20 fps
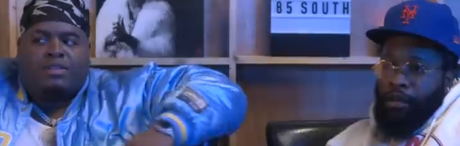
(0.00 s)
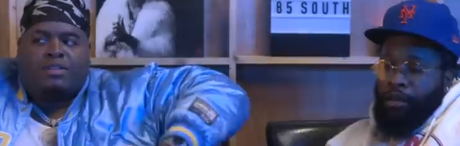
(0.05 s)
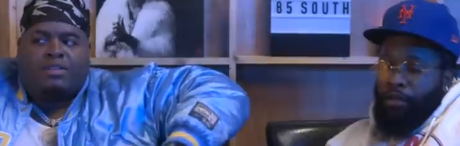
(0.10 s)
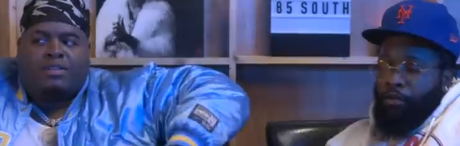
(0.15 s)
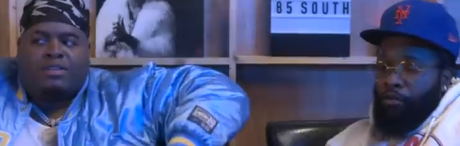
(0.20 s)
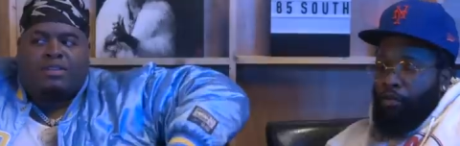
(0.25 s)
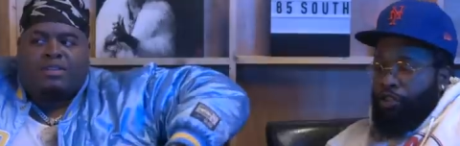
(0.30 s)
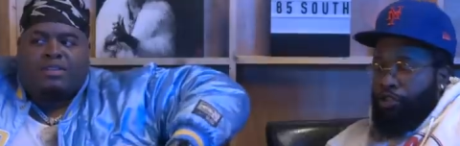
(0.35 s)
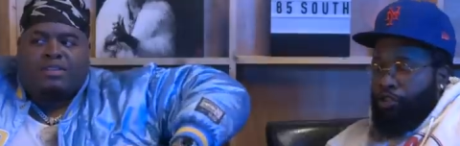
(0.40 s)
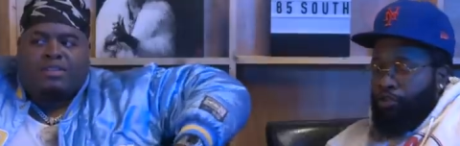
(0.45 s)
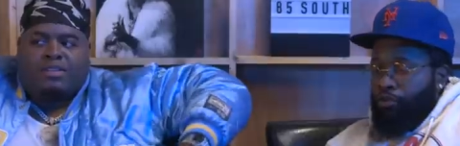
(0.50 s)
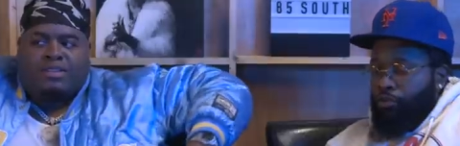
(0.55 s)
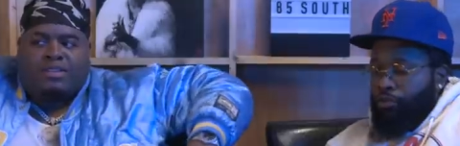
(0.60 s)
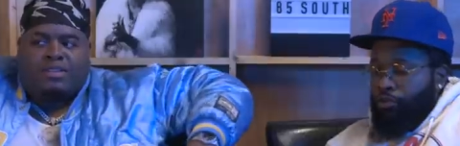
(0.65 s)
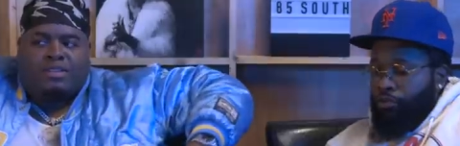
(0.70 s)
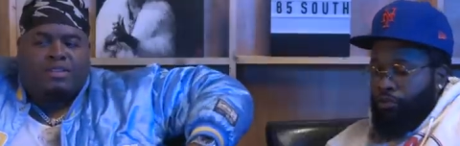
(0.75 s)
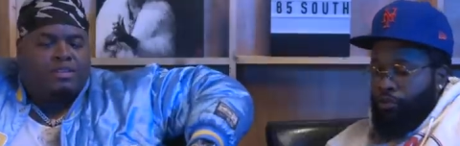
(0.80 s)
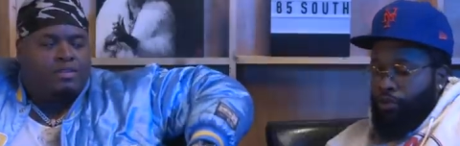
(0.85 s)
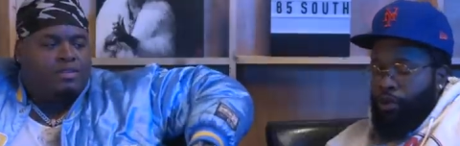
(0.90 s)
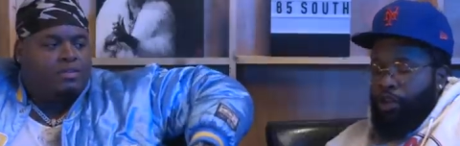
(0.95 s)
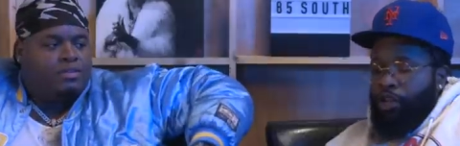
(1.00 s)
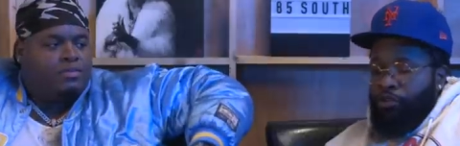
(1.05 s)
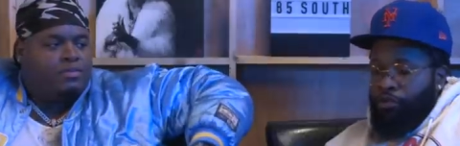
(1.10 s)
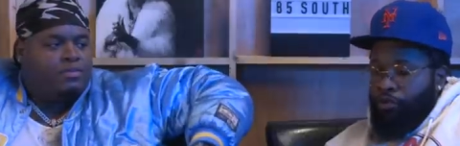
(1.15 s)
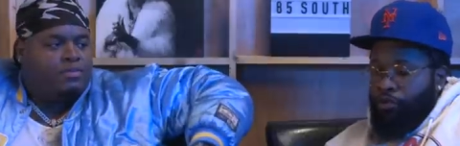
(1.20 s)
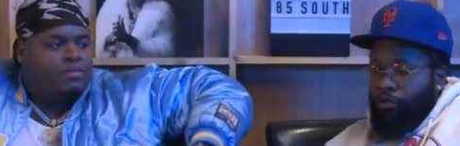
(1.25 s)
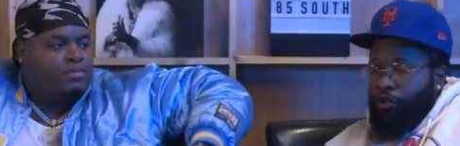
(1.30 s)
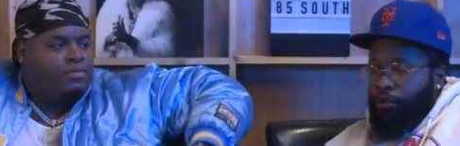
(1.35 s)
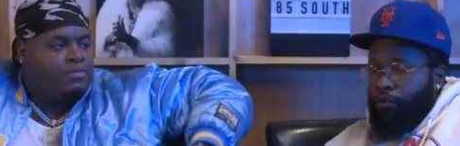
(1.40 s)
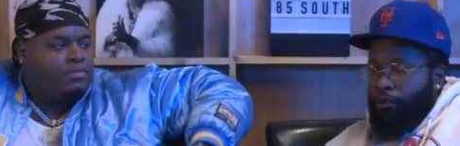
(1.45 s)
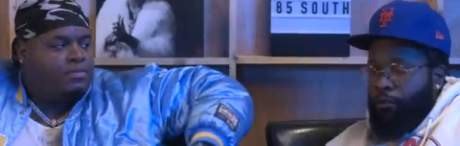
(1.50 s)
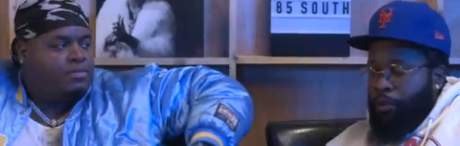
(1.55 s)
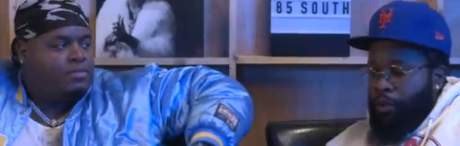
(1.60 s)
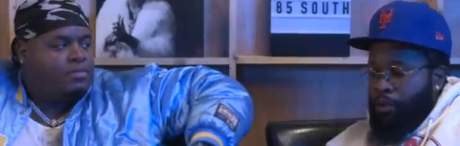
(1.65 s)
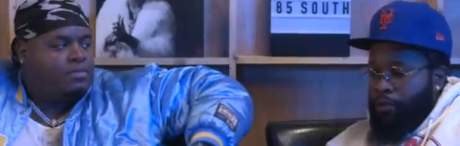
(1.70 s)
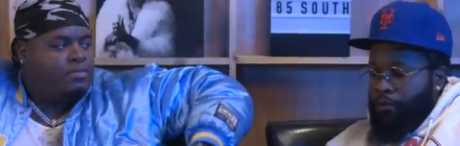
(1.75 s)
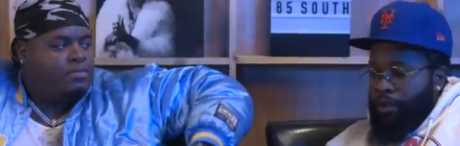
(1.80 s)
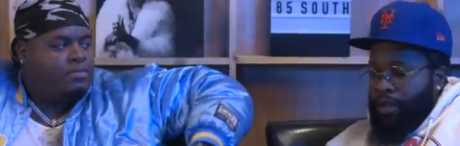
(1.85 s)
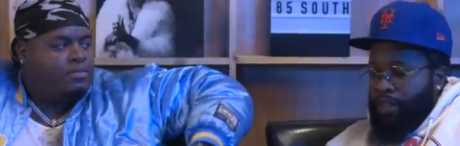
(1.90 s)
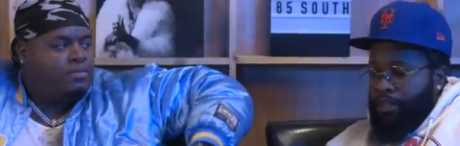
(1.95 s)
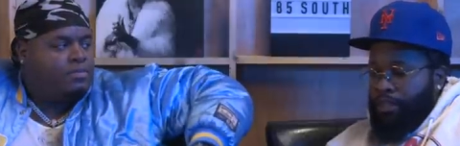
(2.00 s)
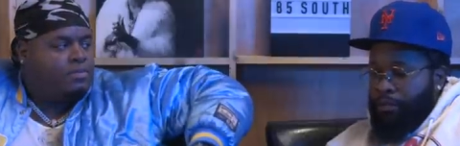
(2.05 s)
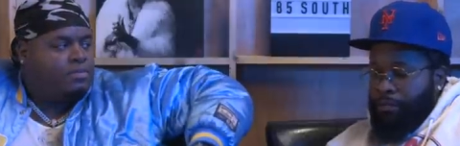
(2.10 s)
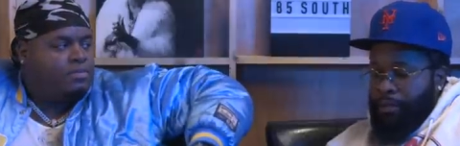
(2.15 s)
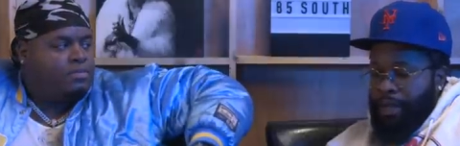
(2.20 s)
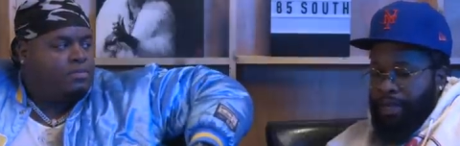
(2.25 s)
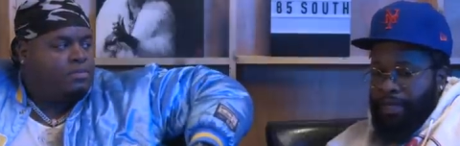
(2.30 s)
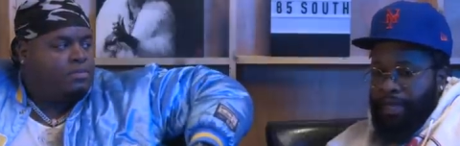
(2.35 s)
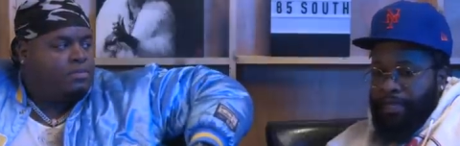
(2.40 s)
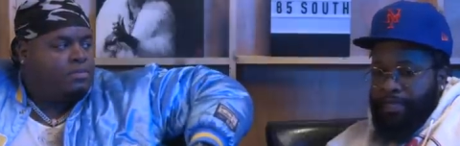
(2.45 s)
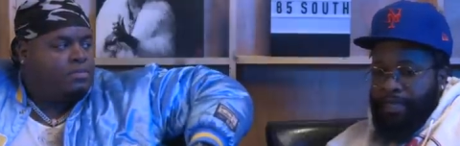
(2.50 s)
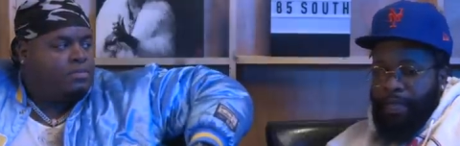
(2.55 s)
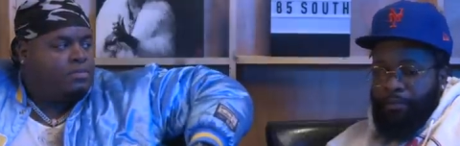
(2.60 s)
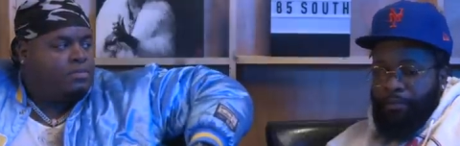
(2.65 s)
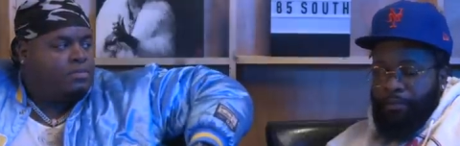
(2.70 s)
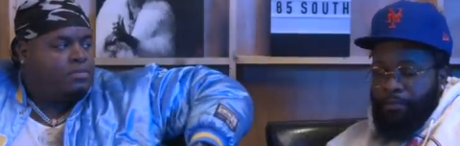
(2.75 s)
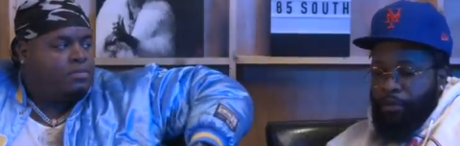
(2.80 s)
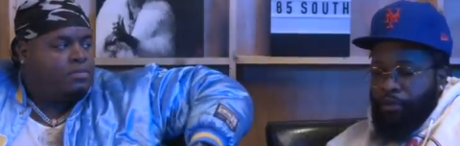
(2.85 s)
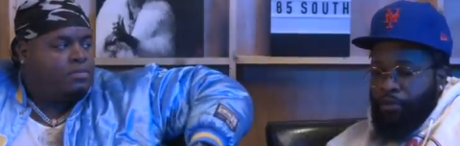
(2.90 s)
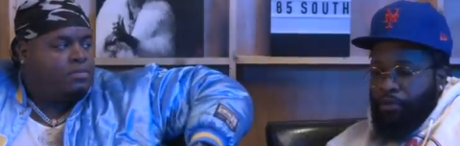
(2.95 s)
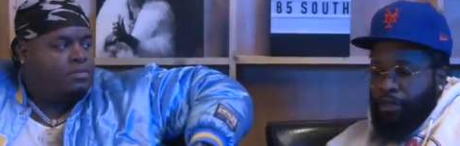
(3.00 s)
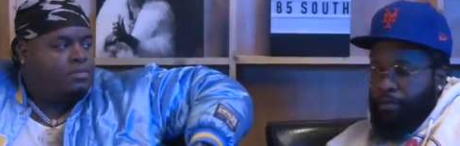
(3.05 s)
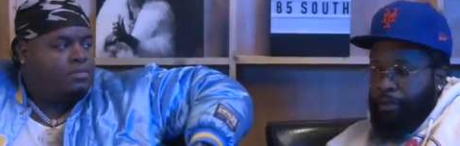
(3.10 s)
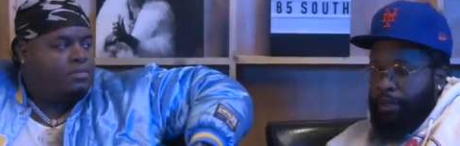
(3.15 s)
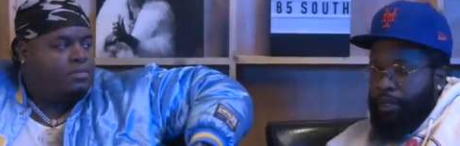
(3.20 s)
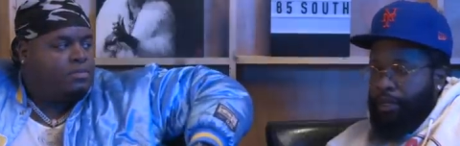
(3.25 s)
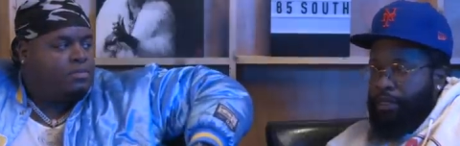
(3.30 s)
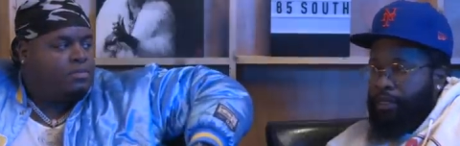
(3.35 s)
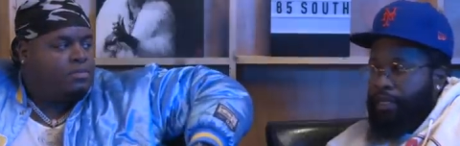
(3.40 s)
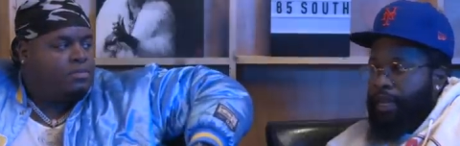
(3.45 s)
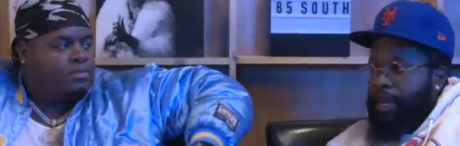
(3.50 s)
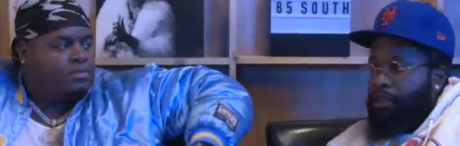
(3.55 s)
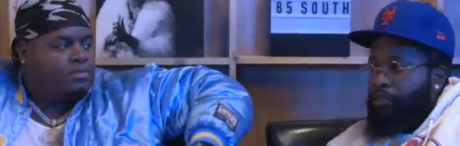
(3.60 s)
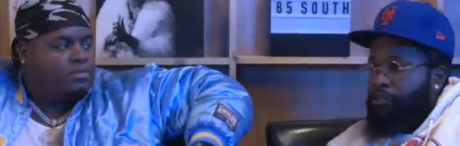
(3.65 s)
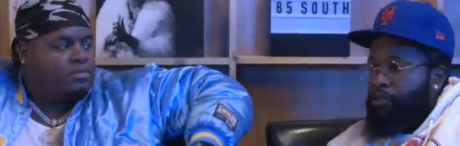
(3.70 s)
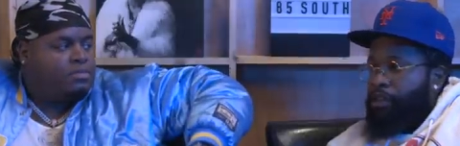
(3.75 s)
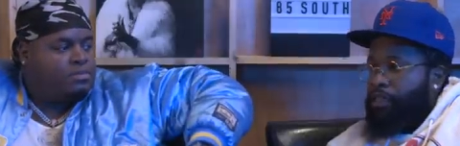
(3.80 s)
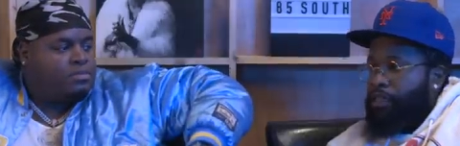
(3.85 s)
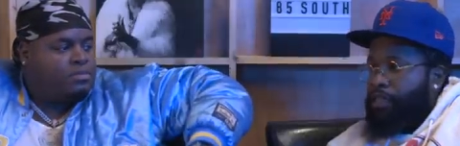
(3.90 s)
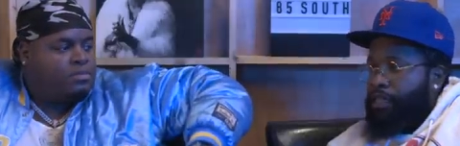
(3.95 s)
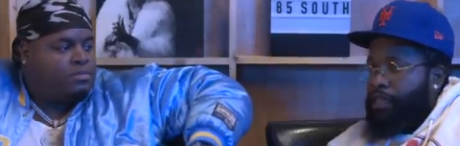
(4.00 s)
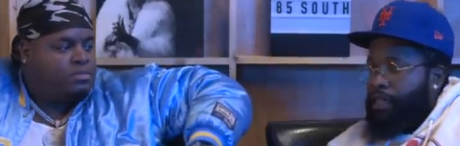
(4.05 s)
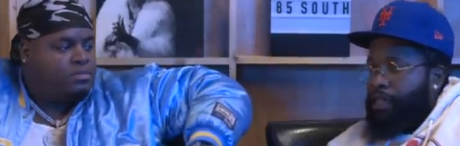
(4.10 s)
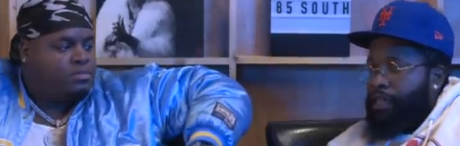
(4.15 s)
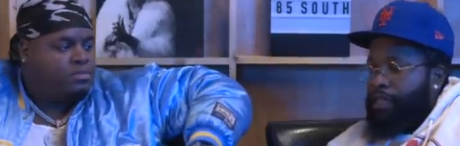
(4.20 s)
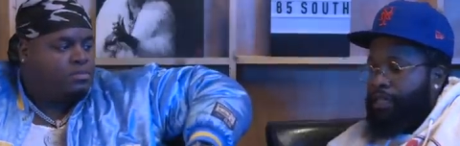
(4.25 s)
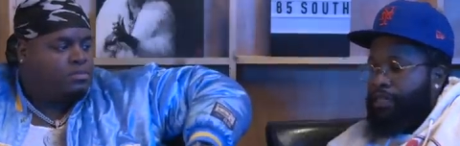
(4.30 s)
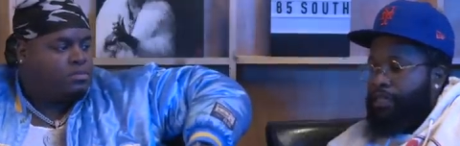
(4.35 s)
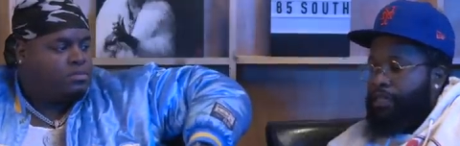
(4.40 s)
Speaker 1: what do you use for motivation to make that type of music? Because that crunk shit is